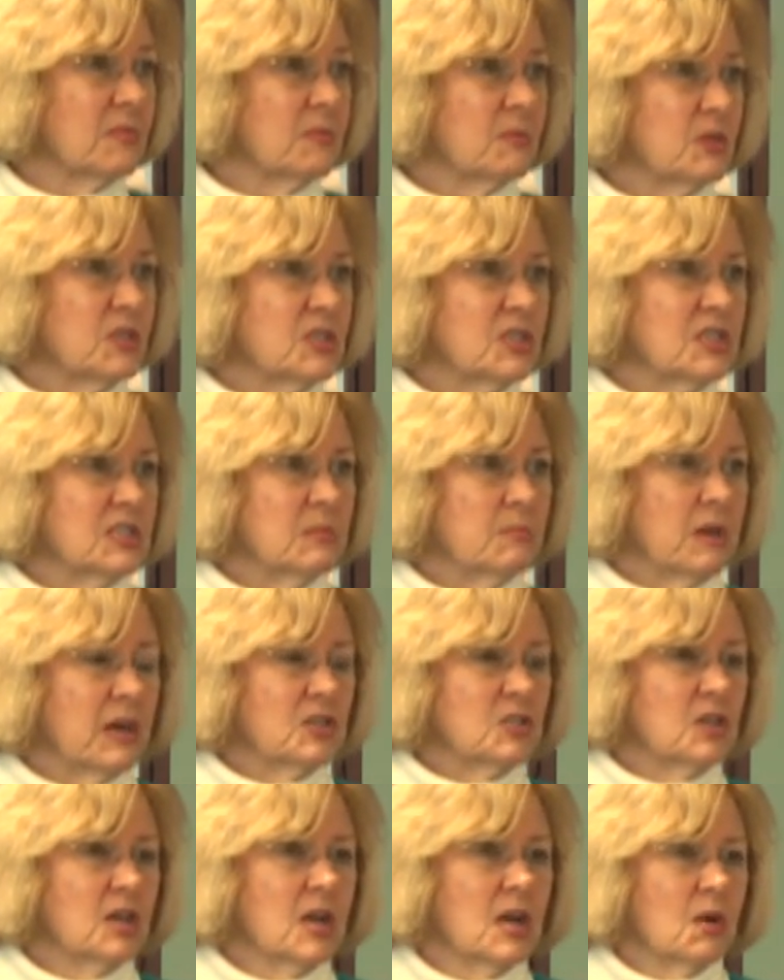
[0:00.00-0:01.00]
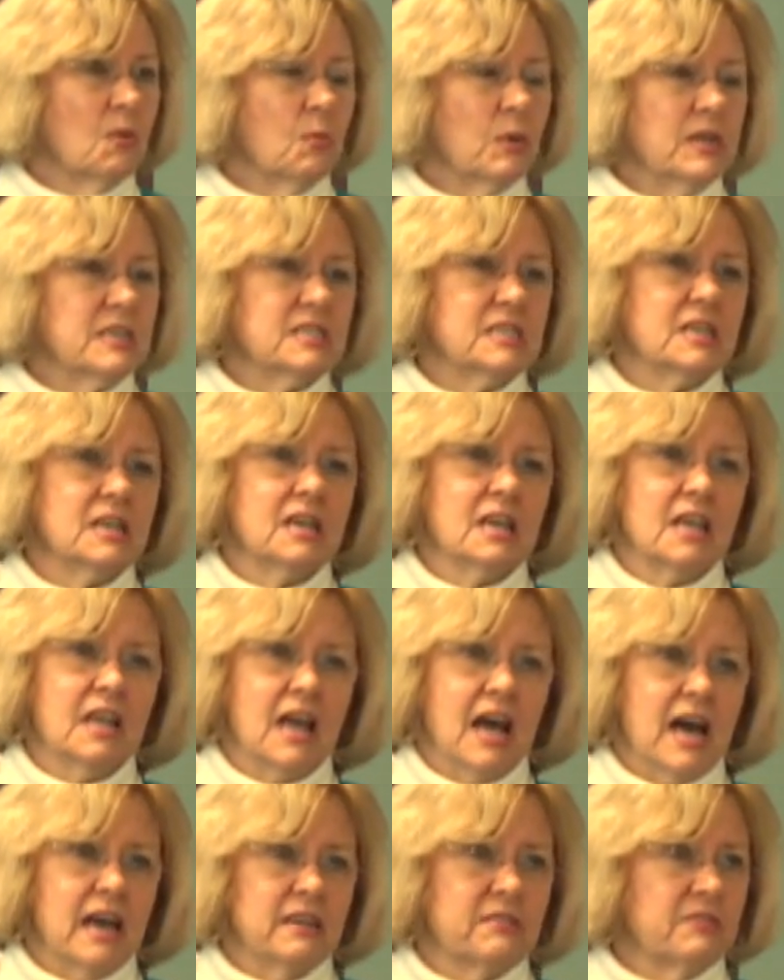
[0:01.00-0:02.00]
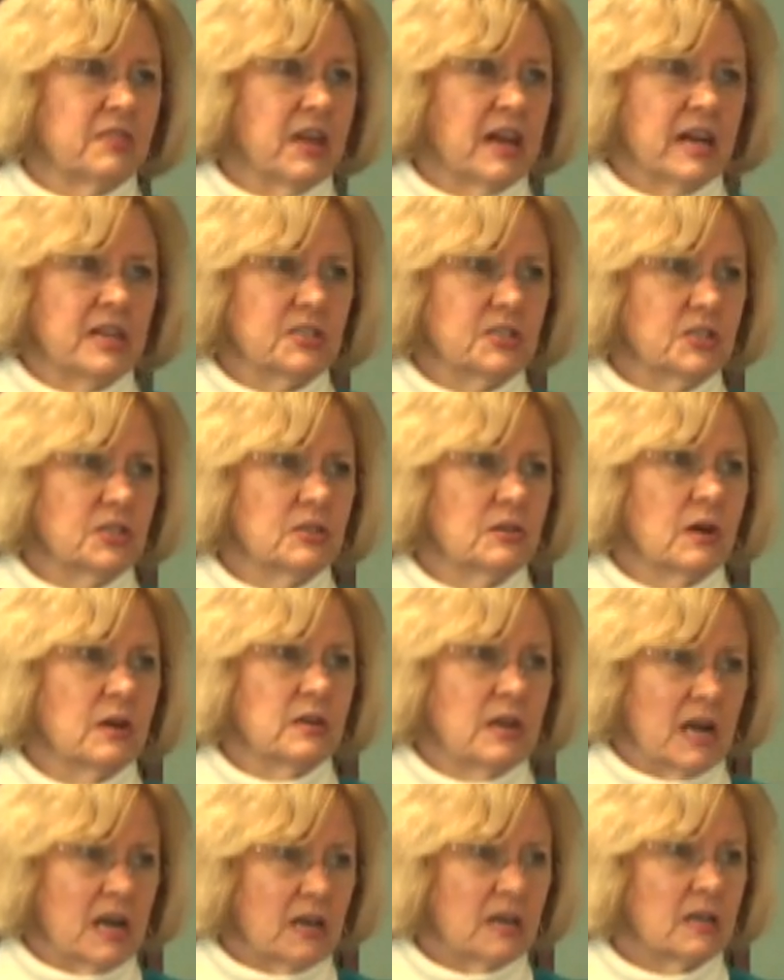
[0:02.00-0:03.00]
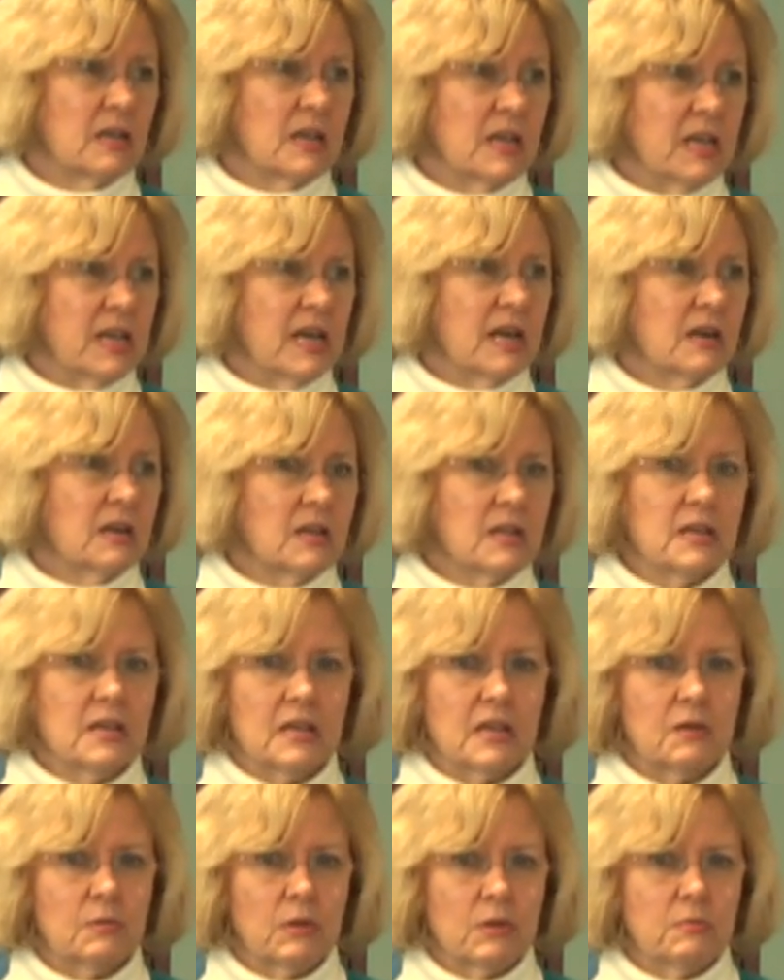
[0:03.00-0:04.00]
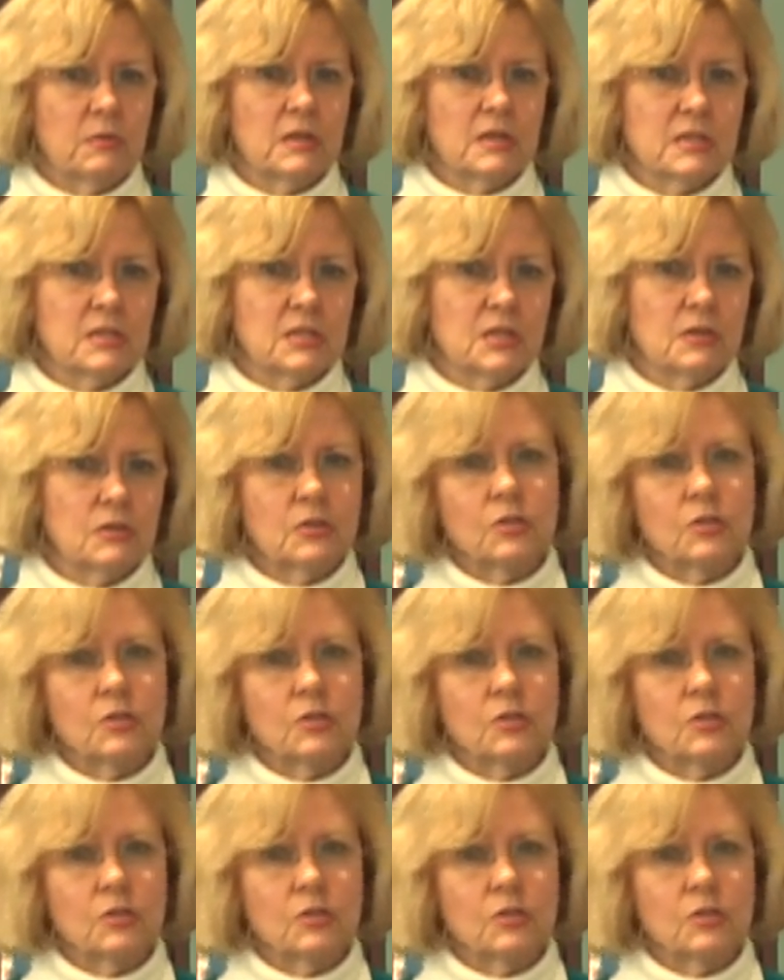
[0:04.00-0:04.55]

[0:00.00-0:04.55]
Persistent major. We see a lot of that too in our, in our clinic. We really do.